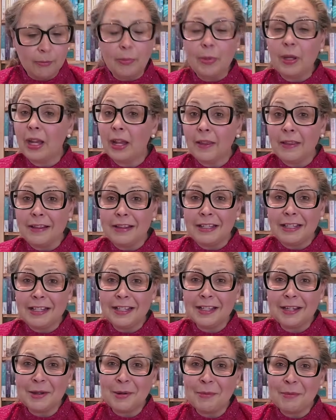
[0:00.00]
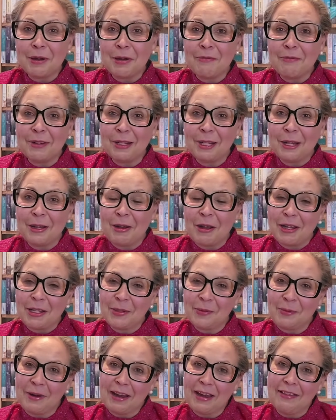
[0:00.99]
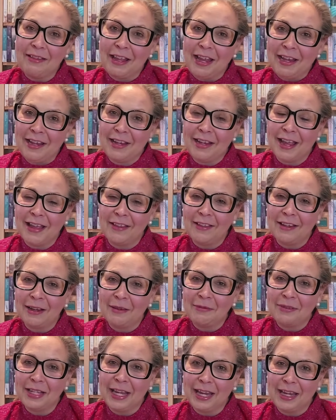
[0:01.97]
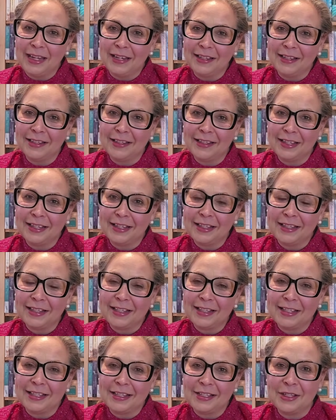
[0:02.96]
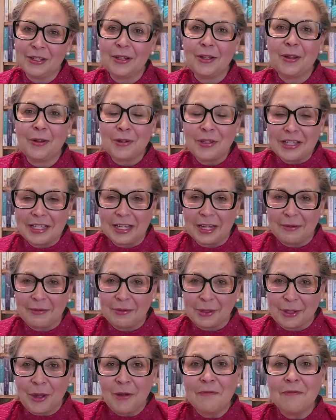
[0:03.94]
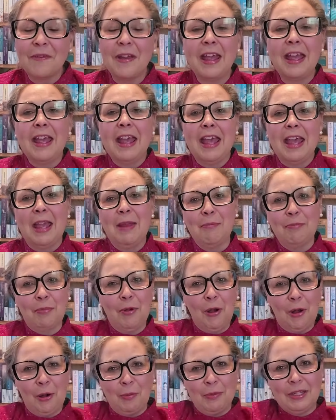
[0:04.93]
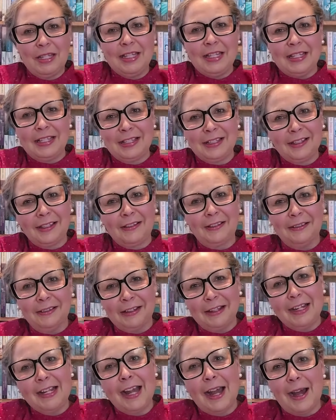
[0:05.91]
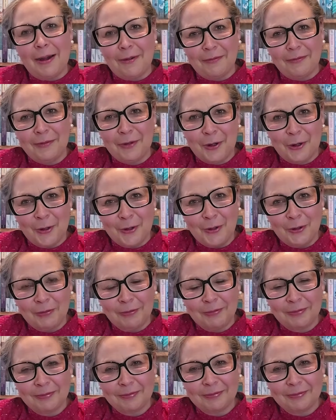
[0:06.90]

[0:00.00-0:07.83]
But I think this is going to be a really nice wear that now that I've taken the long sleeves off and popped this little cuff on.